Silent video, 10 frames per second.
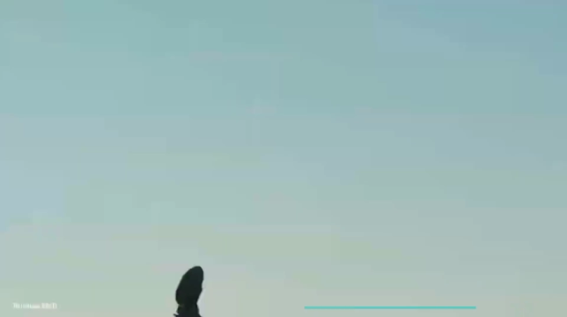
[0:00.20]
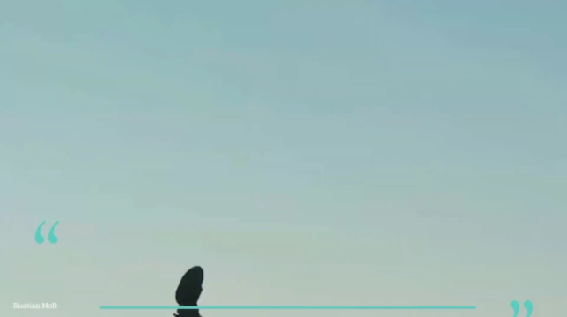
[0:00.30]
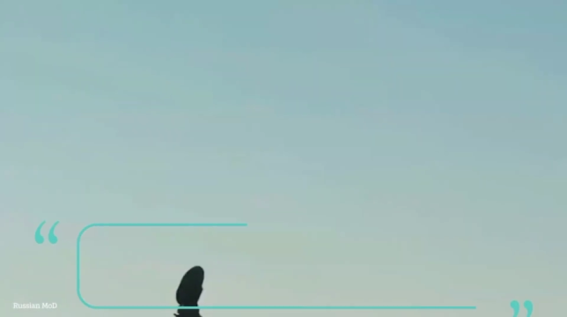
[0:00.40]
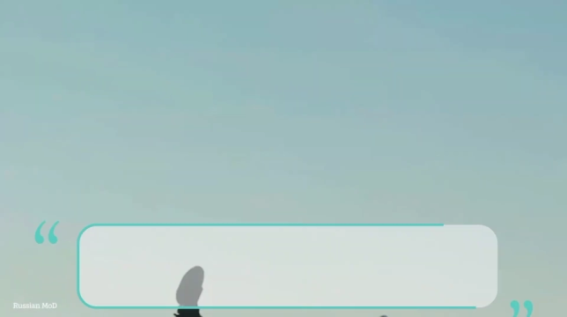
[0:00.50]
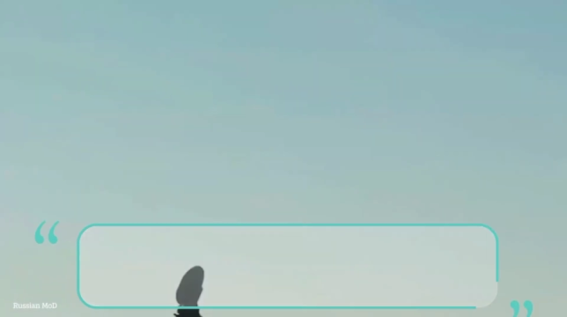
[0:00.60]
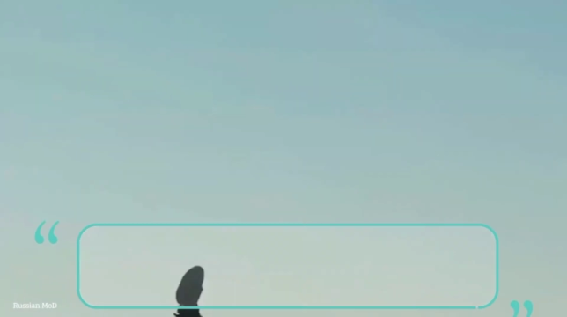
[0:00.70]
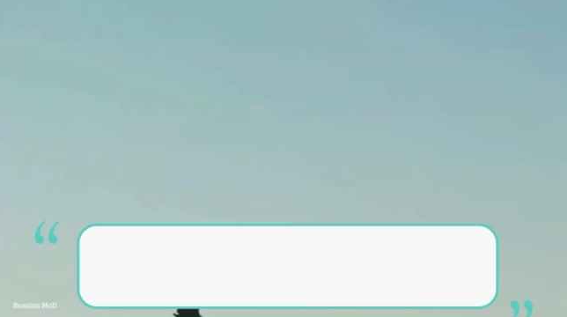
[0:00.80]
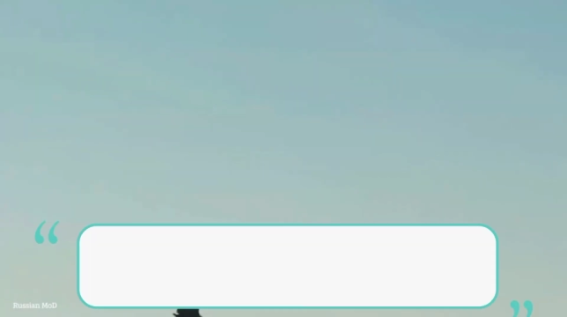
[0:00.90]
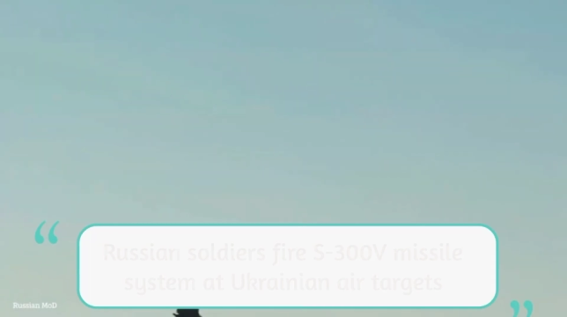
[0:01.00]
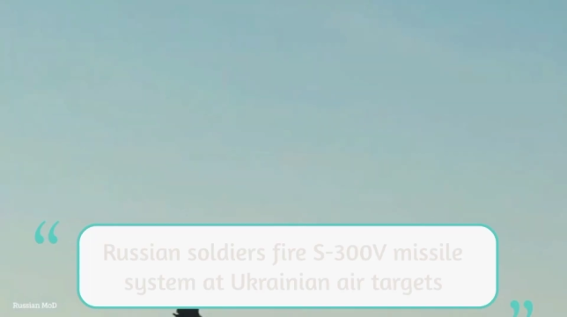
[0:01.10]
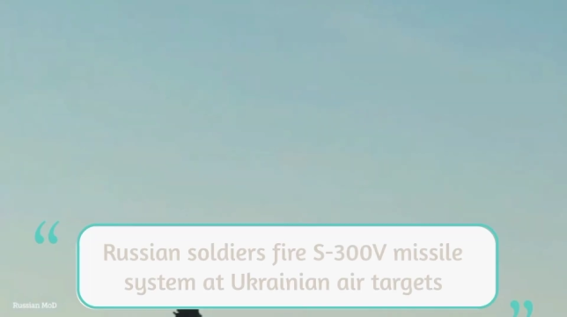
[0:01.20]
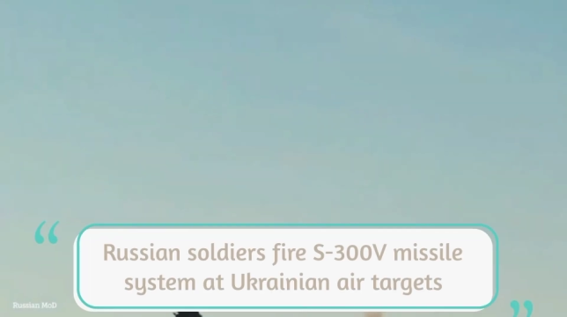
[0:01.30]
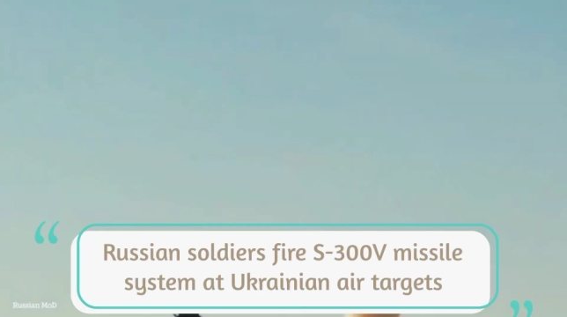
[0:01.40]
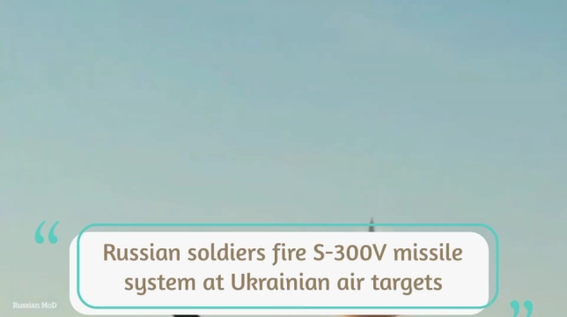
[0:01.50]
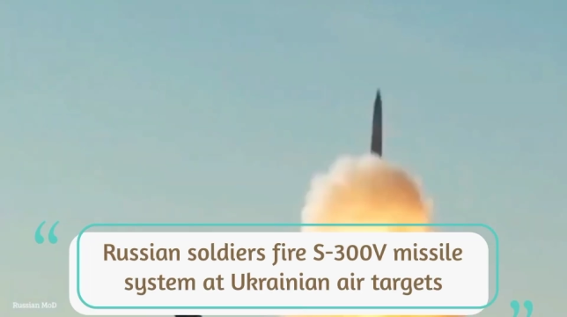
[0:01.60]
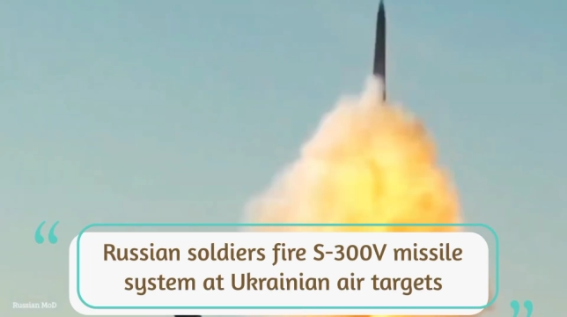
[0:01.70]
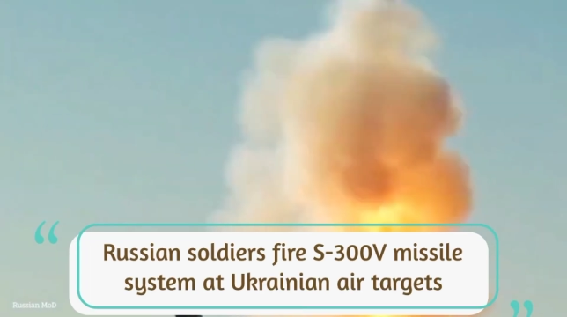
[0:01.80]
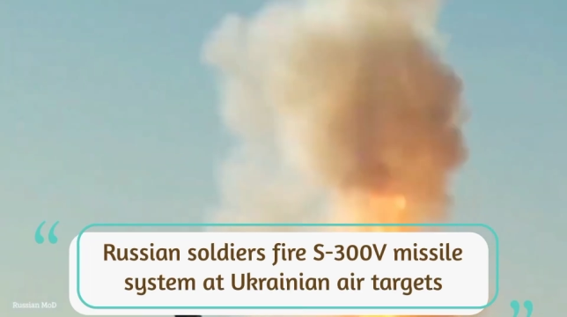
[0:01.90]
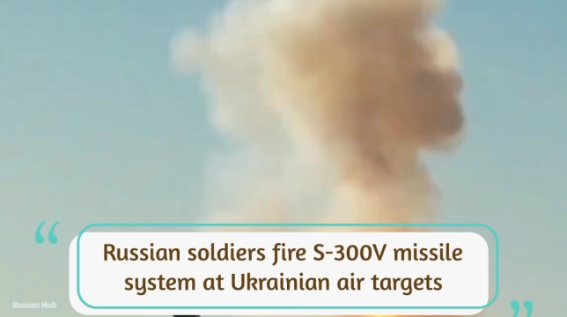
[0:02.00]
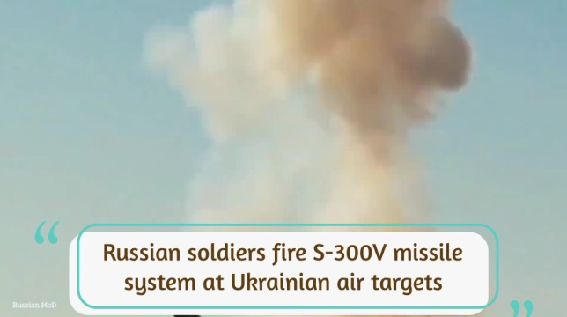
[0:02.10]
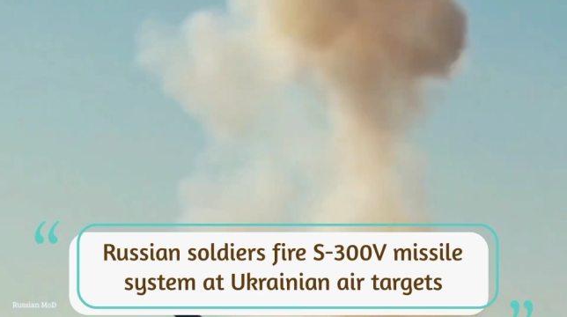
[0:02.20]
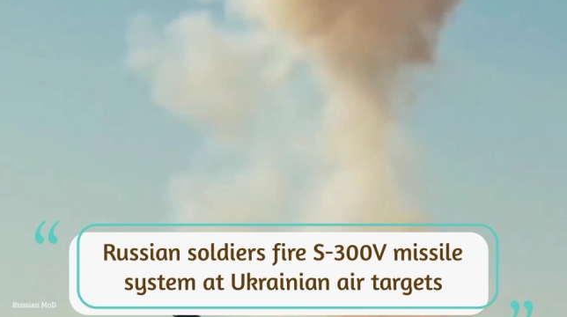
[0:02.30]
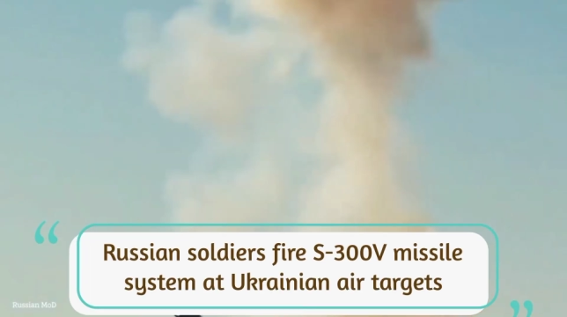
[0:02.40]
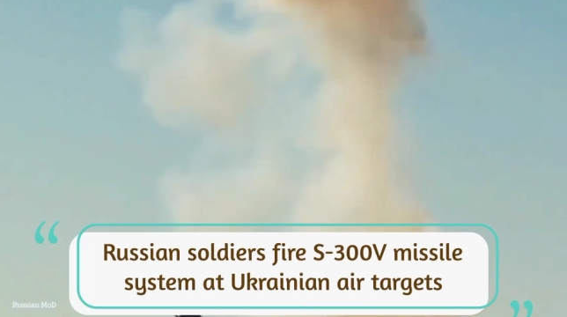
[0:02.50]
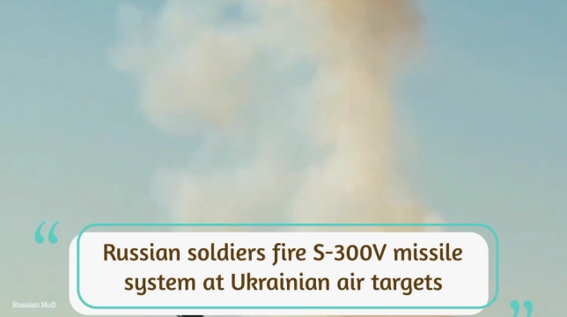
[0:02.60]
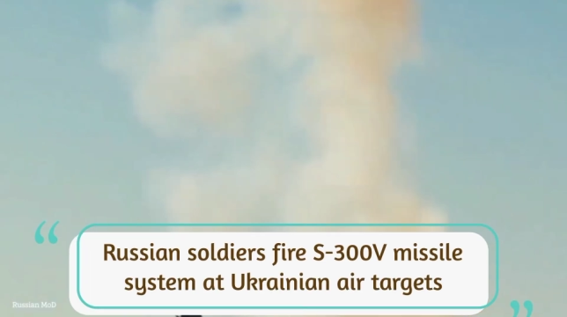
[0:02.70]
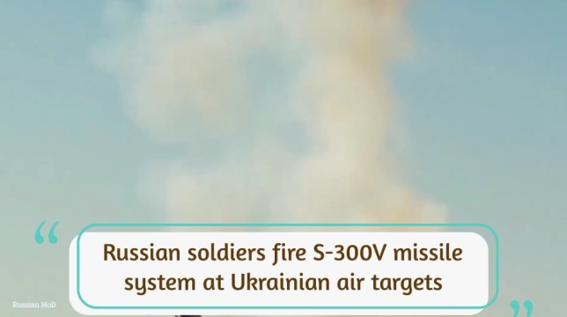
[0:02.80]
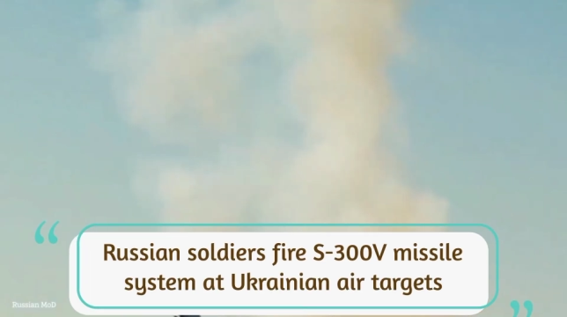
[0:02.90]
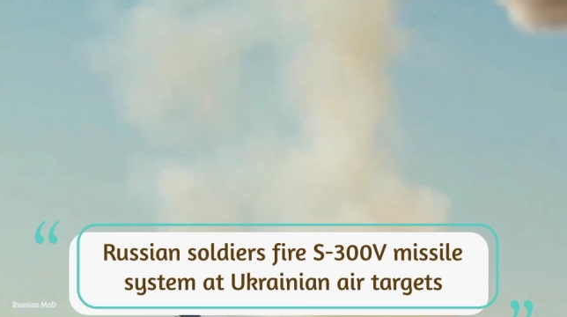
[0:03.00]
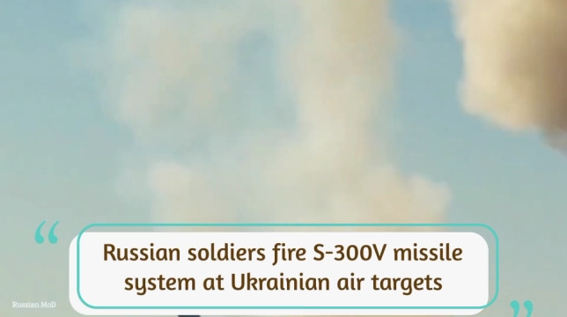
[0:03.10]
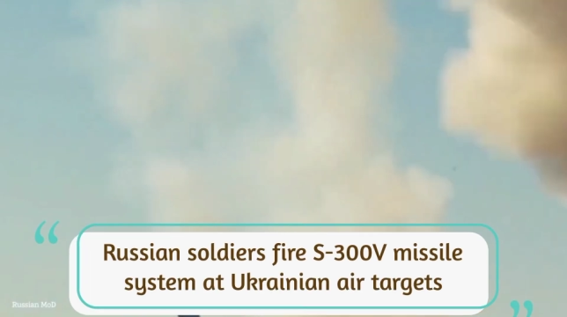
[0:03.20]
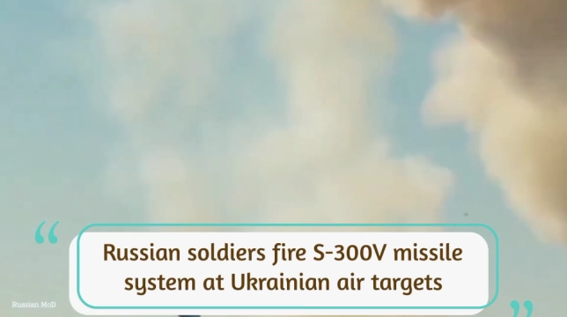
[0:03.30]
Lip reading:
No face is visible, so there are no lips to read.